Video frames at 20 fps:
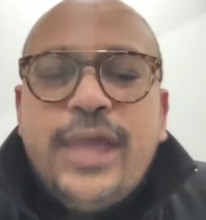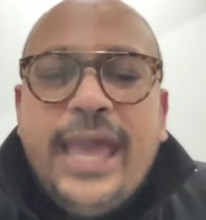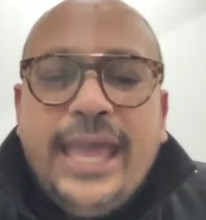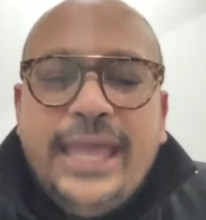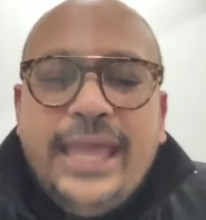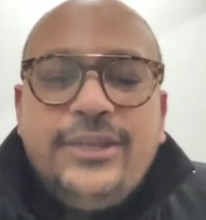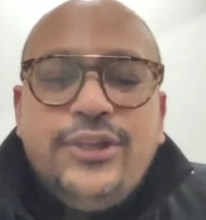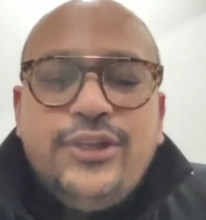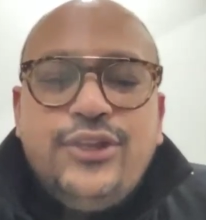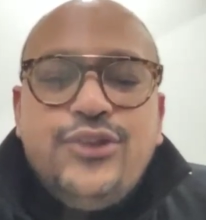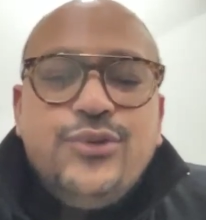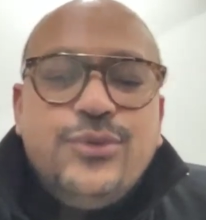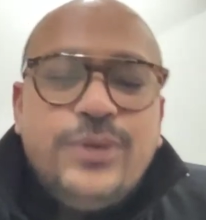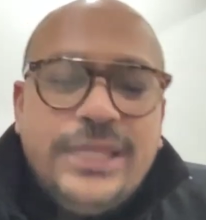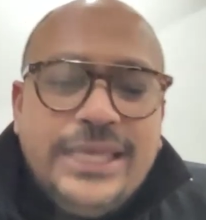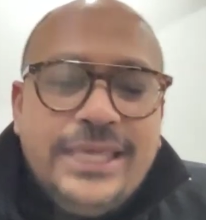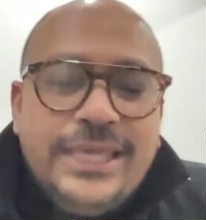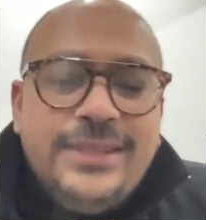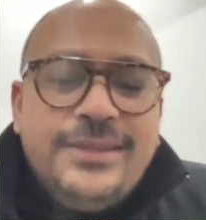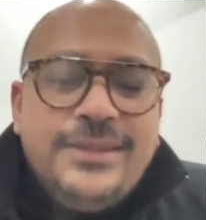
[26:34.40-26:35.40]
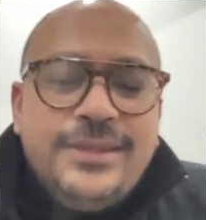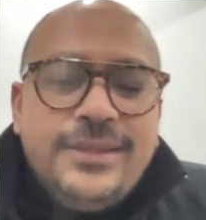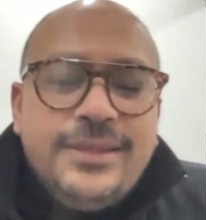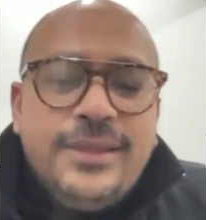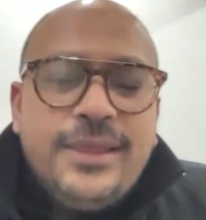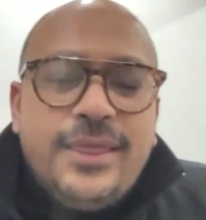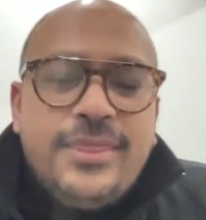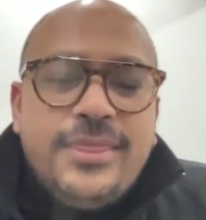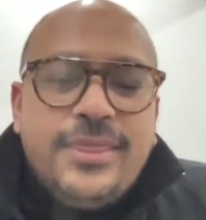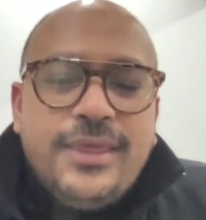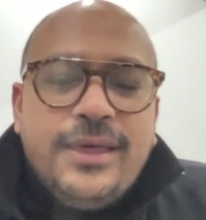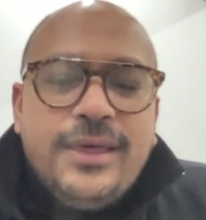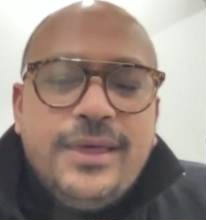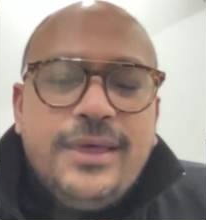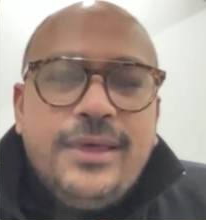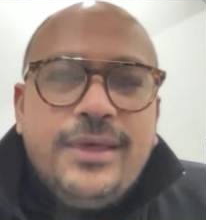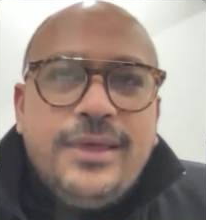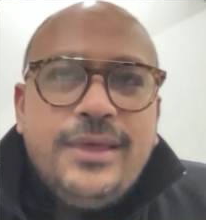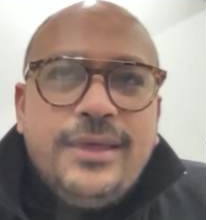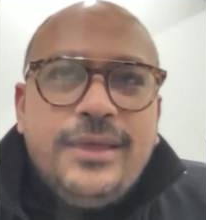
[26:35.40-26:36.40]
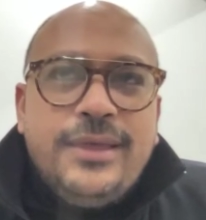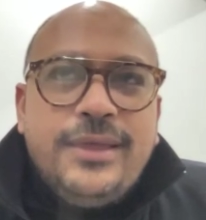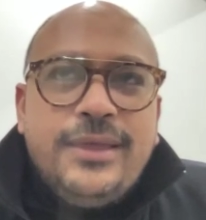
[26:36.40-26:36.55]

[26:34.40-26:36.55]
and you need the